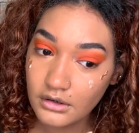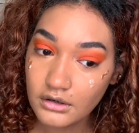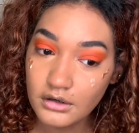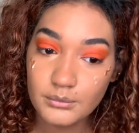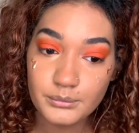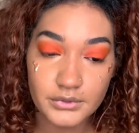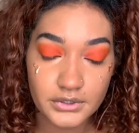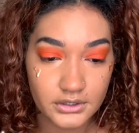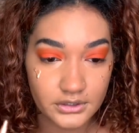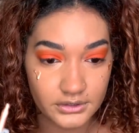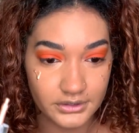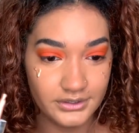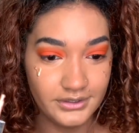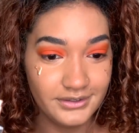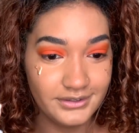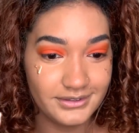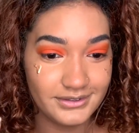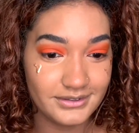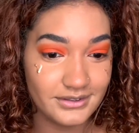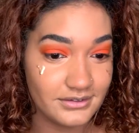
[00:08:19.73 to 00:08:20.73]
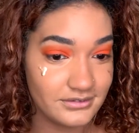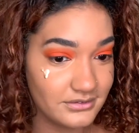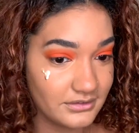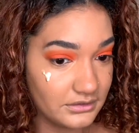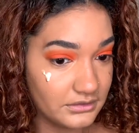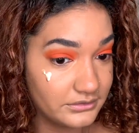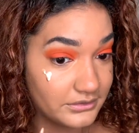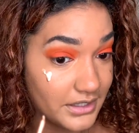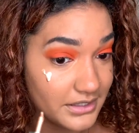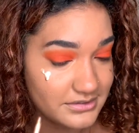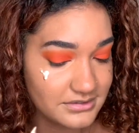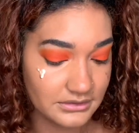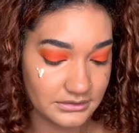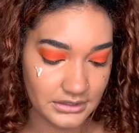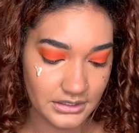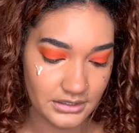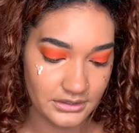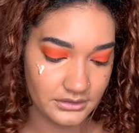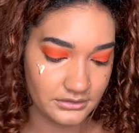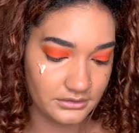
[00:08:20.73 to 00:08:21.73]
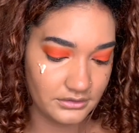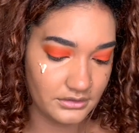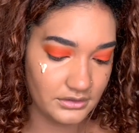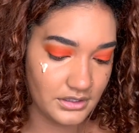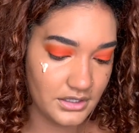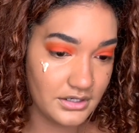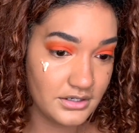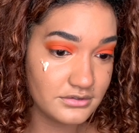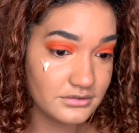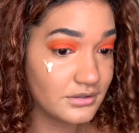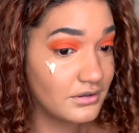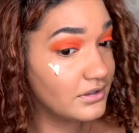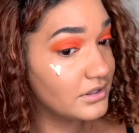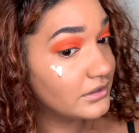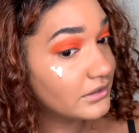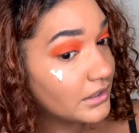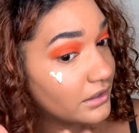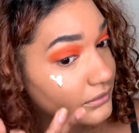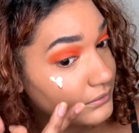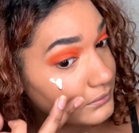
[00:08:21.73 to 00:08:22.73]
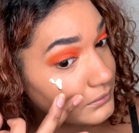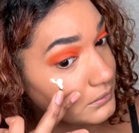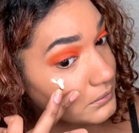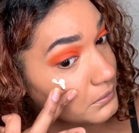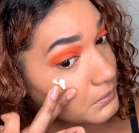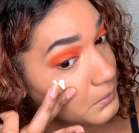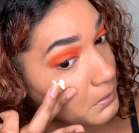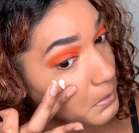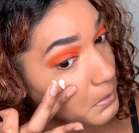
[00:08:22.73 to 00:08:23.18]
Oh my god, that's a lot. And it's going down, no.